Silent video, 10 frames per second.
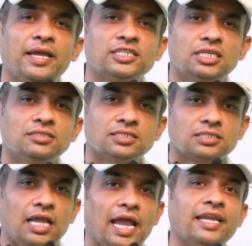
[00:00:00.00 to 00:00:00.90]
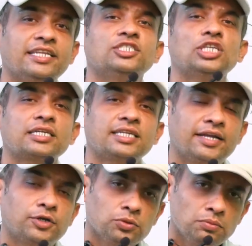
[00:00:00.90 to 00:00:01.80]
patients and
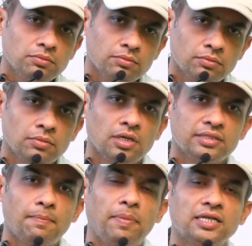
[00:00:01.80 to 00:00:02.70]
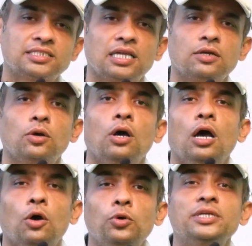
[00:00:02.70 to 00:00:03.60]
injected to the person
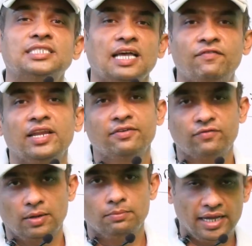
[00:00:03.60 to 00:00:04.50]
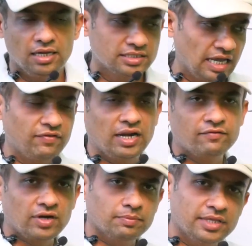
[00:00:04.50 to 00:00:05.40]
who is suffering from
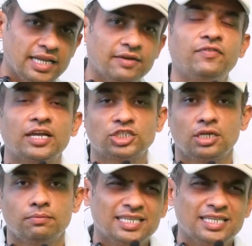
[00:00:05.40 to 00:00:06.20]
the infection.